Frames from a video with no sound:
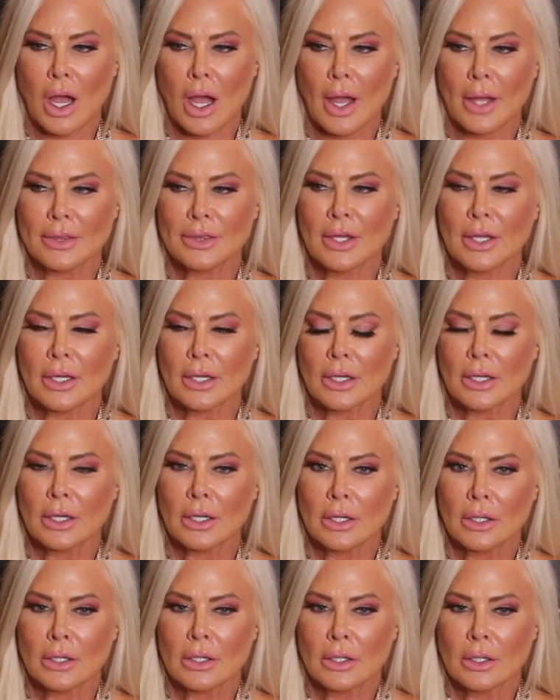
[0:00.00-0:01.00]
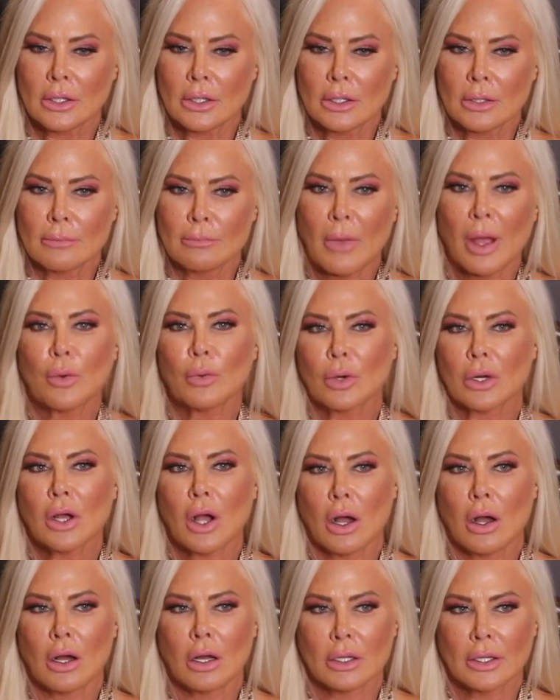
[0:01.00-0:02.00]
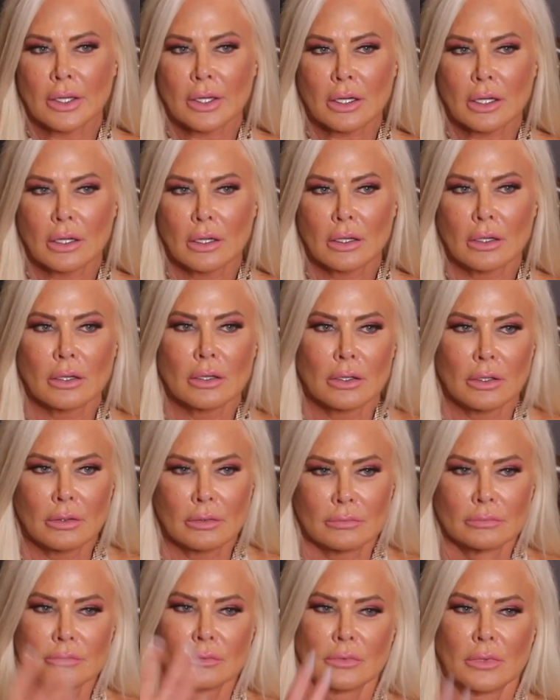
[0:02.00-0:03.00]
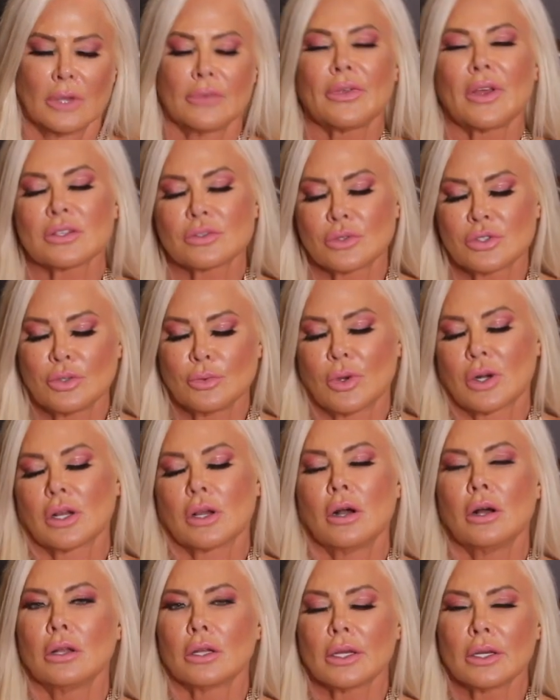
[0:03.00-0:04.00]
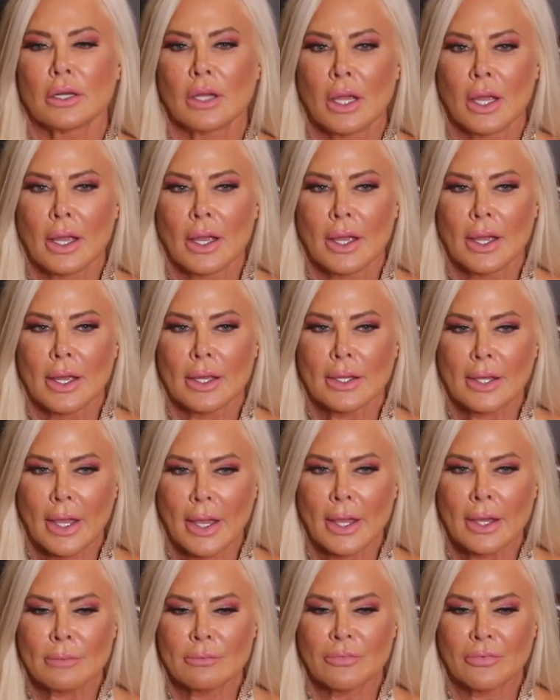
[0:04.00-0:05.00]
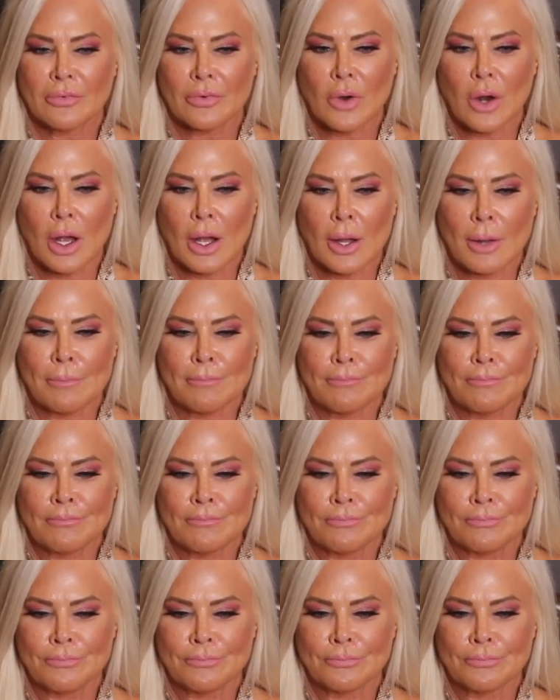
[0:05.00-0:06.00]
I think my workaholic, if that's what you want to call it, came from